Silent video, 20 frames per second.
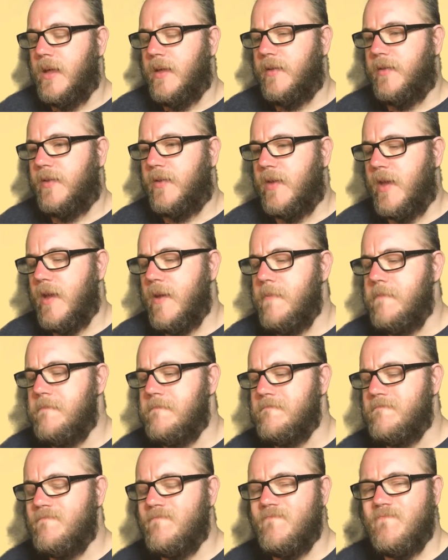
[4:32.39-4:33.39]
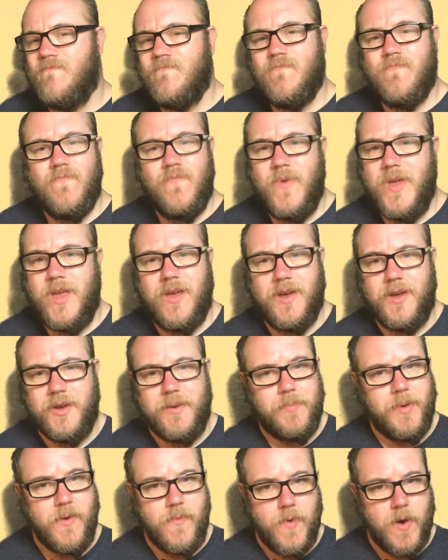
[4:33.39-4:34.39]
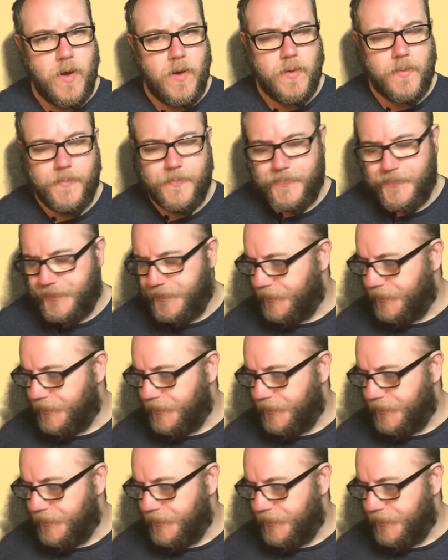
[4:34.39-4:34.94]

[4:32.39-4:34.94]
So we could be wrong.